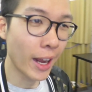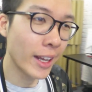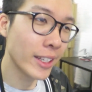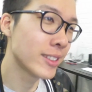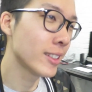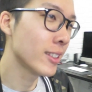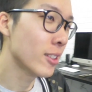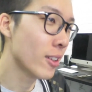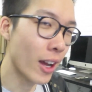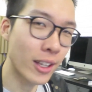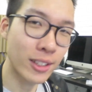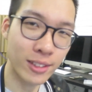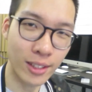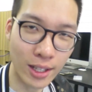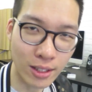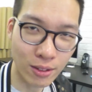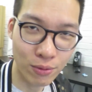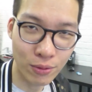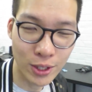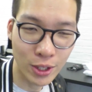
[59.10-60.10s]
Casey
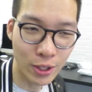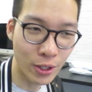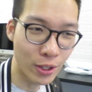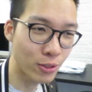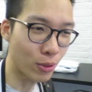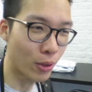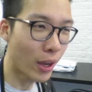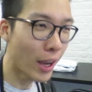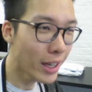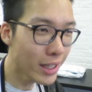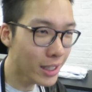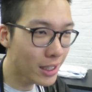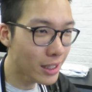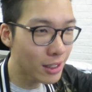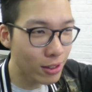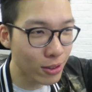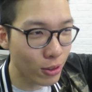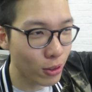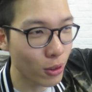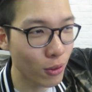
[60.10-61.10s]
Neistat's videos or
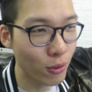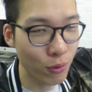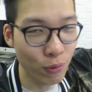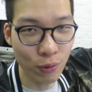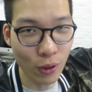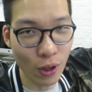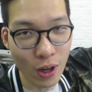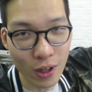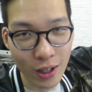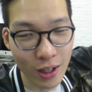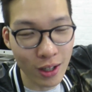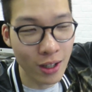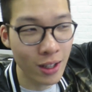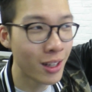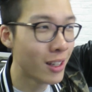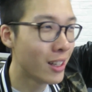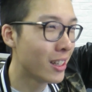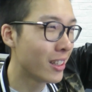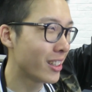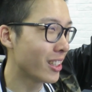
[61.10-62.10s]
any sort of
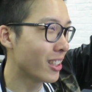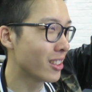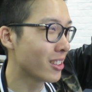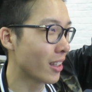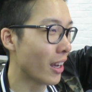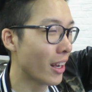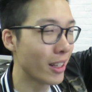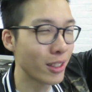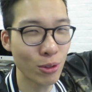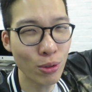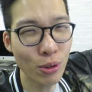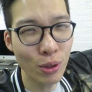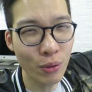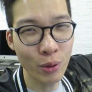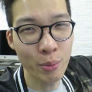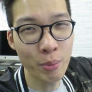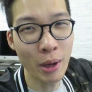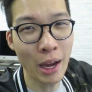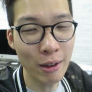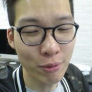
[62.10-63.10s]
vlogger these days, all
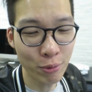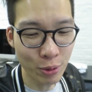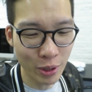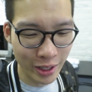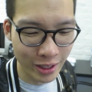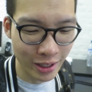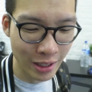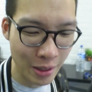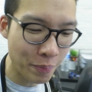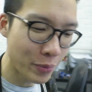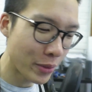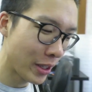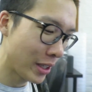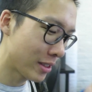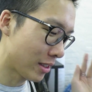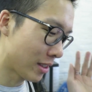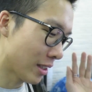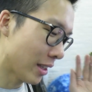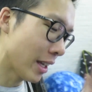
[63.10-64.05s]
of them have one. It's